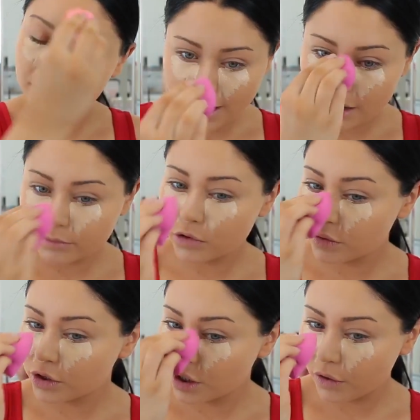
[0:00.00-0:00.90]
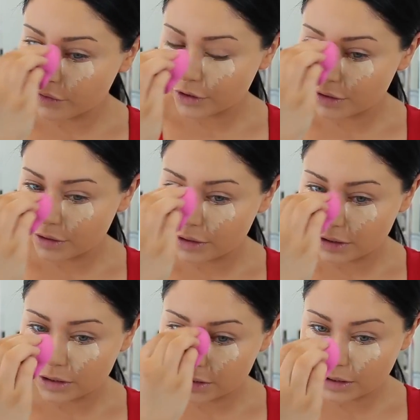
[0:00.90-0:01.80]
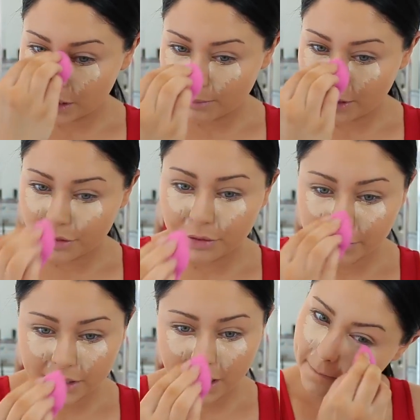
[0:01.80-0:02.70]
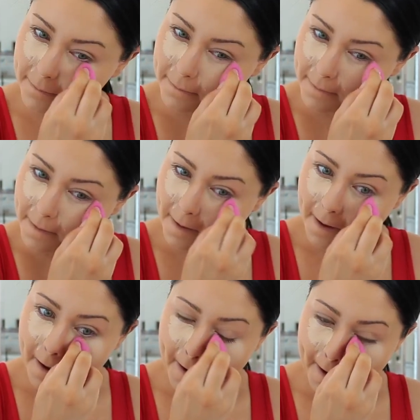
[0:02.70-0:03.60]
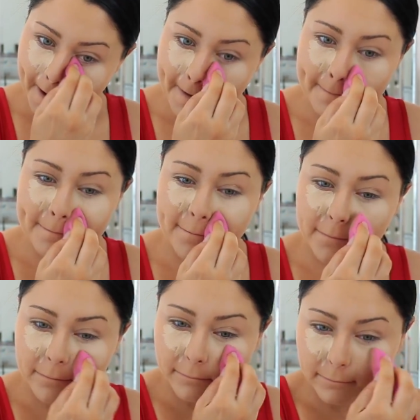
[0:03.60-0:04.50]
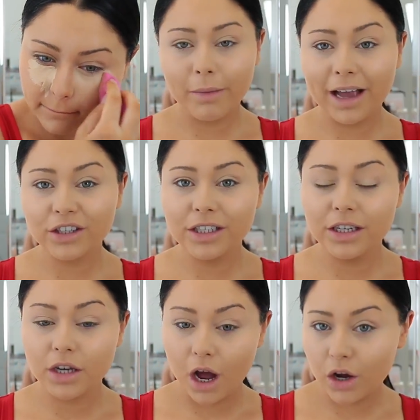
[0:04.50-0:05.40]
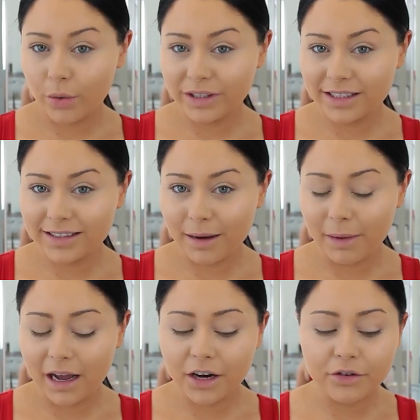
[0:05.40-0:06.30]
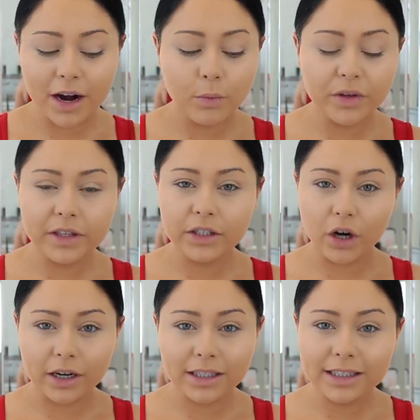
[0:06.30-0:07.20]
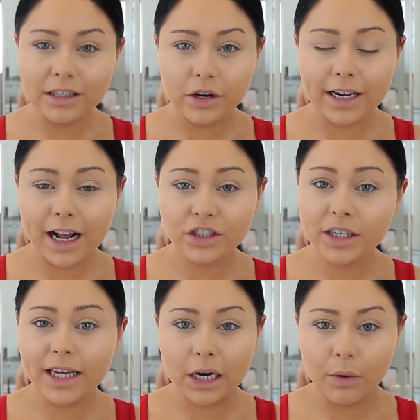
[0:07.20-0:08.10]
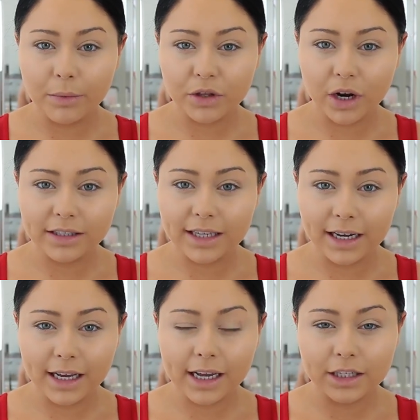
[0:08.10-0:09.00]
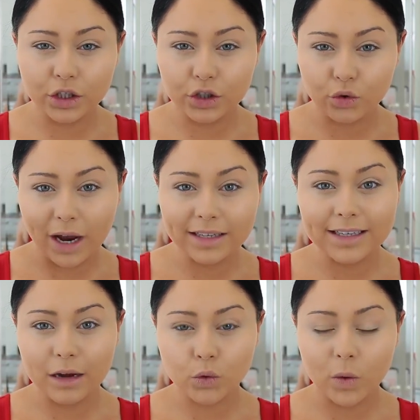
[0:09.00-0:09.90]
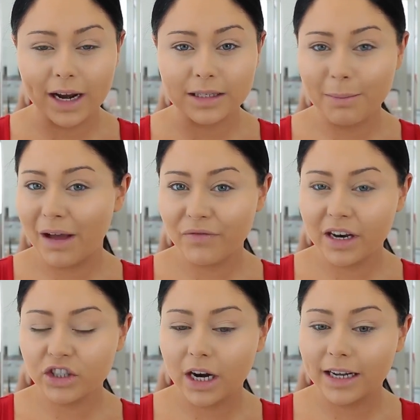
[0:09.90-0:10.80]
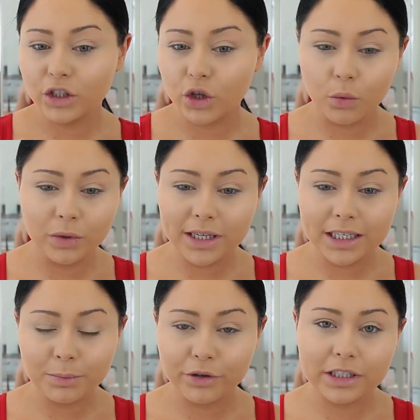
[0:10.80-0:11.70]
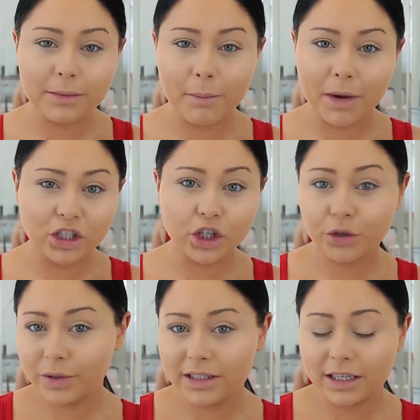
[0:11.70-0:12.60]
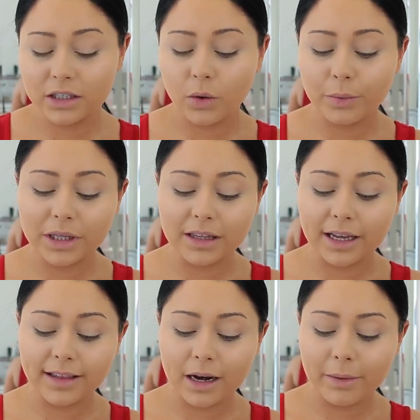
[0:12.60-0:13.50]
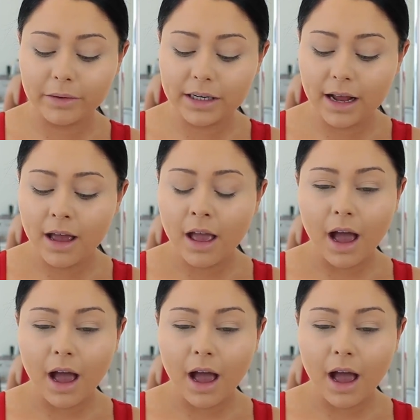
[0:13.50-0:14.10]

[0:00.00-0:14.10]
Now I'm switching over to the Sigma 3D HD. I'm actually not going to set my under eye with the Tarte concealer. I can actually get away with not setting it because it dries down to a nice matte finish and I don't really experience much creasing. So I really like that about it.